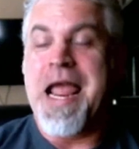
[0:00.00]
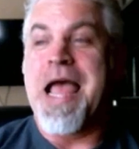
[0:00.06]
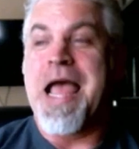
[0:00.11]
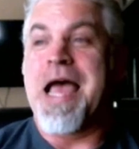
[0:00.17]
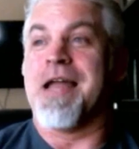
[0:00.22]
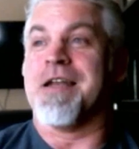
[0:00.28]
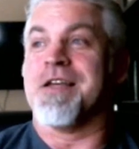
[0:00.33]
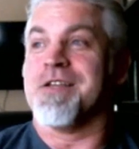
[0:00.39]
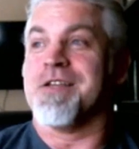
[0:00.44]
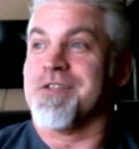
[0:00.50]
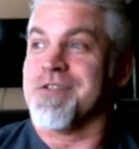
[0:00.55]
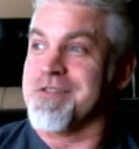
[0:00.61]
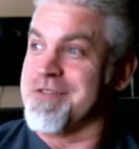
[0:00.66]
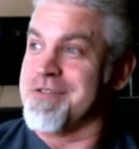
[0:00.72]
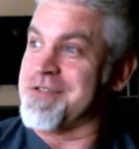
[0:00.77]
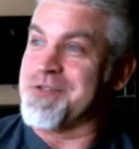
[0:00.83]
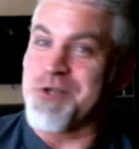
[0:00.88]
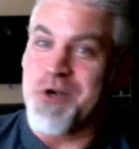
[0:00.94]
And
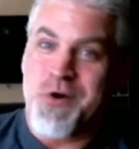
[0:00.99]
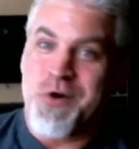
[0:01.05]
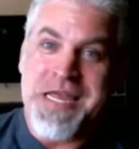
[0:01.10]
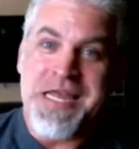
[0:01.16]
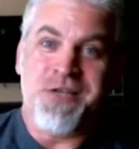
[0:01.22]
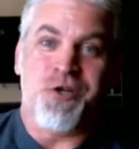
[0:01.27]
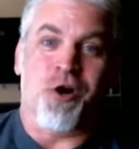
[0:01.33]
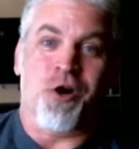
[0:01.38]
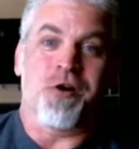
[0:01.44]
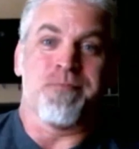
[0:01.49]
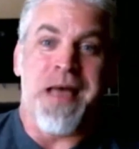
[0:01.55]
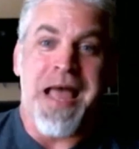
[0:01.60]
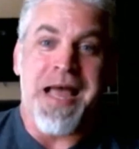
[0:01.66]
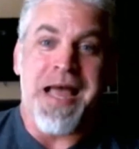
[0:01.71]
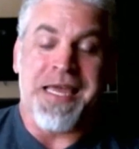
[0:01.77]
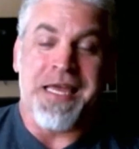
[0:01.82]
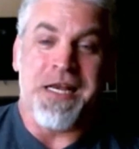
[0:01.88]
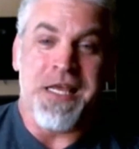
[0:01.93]
so he turned
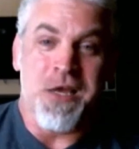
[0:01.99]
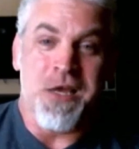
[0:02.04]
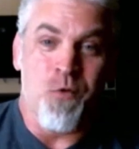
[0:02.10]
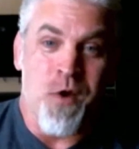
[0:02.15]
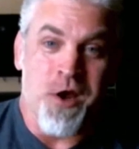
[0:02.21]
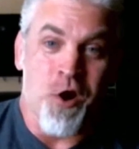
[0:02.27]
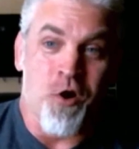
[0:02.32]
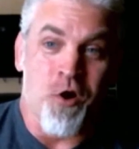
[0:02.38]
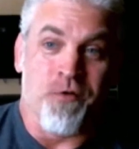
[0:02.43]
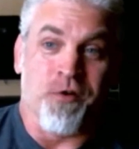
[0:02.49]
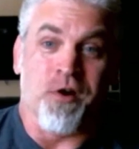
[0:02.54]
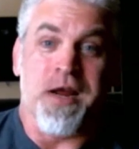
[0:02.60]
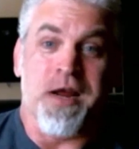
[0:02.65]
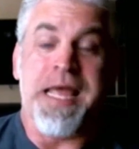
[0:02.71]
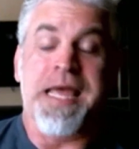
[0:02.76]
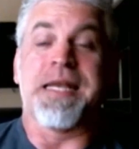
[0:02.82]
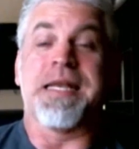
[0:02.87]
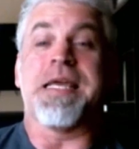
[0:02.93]
back and he went
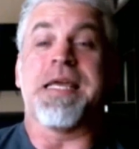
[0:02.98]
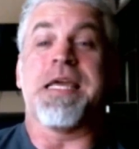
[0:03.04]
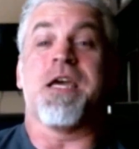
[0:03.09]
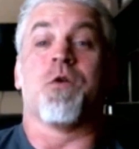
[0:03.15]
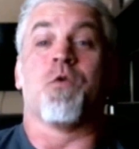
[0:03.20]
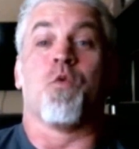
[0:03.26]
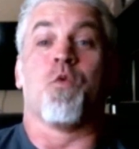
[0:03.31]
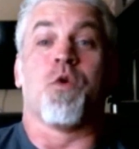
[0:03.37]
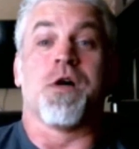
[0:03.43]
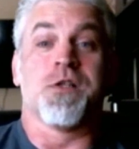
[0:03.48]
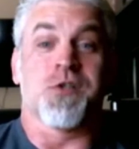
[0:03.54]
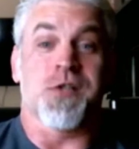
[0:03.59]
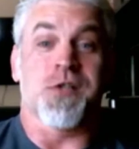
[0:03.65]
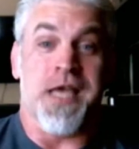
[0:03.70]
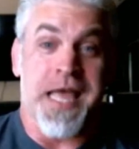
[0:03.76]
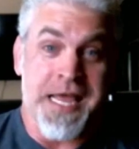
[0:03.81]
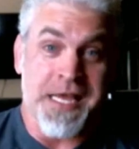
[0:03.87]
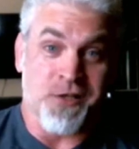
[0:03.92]
over and it
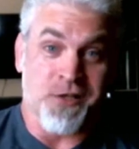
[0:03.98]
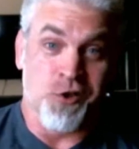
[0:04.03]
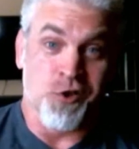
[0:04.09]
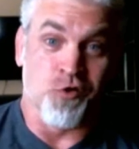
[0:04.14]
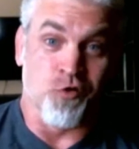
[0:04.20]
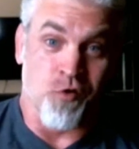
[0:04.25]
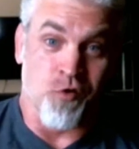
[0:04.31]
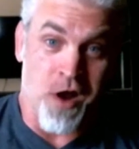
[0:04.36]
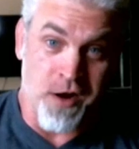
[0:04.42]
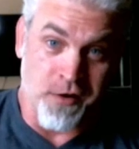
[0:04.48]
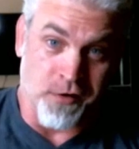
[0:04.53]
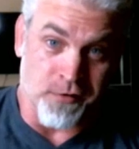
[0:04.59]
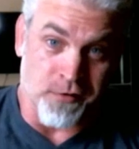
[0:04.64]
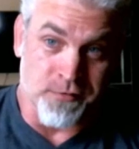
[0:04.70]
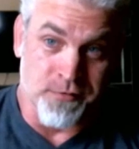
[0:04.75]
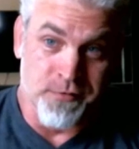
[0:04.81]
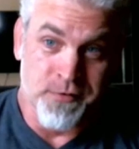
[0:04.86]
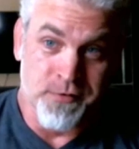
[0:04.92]
was a
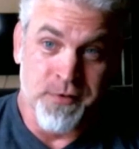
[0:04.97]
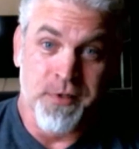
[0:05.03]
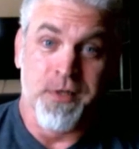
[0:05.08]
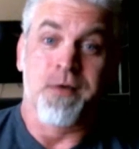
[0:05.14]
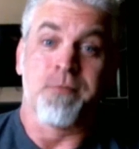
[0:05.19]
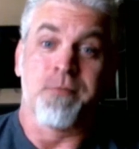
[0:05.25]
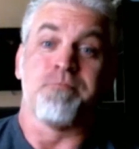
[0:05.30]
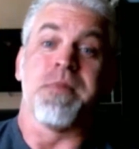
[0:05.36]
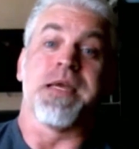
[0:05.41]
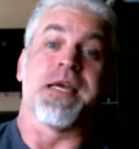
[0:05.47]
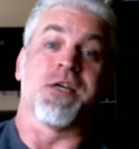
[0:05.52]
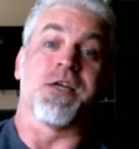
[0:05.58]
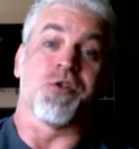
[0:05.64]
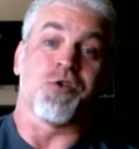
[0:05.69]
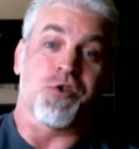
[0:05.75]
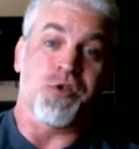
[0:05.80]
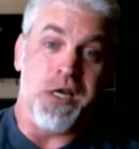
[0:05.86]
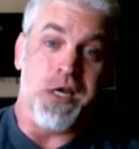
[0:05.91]
struggle
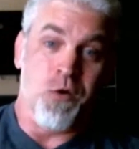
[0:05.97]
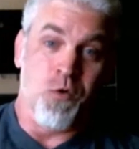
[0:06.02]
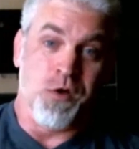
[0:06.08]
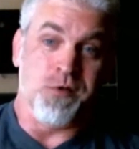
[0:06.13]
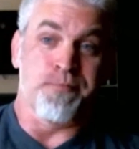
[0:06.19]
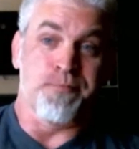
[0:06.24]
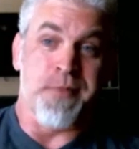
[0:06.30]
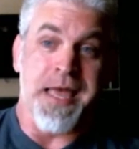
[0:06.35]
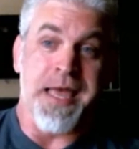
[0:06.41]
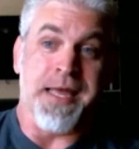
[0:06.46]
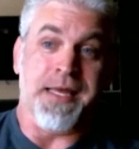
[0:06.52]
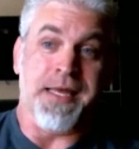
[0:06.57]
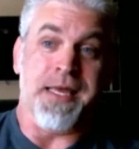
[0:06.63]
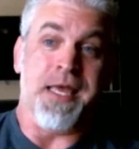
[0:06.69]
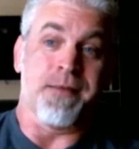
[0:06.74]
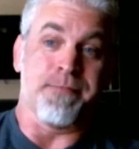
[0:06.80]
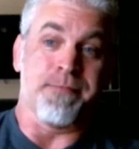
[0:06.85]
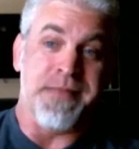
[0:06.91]
because she was
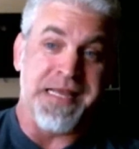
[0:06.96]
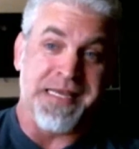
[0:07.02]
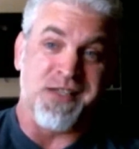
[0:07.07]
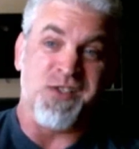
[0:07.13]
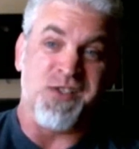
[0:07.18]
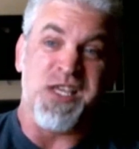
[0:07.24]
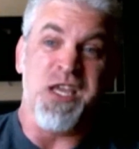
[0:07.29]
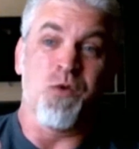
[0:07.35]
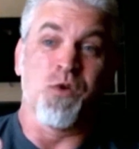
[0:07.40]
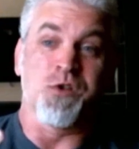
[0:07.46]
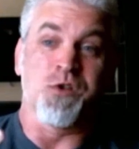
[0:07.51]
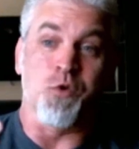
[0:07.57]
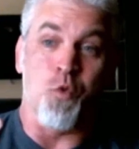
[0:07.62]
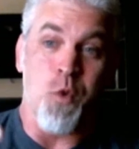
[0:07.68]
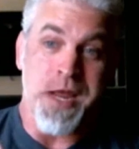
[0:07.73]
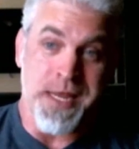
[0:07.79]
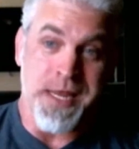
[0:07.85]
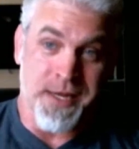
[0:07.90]
big and because he
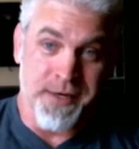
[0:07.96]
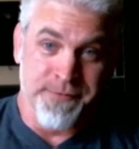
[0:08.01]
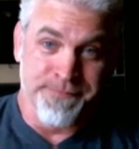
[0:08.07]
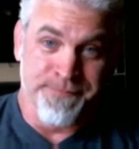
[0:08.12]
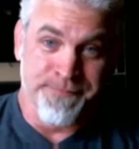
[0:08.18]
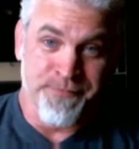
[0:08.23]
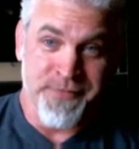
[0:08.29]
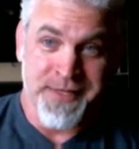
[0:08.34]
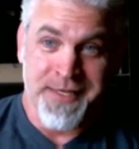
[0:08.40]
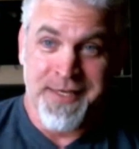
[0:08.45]
was weak.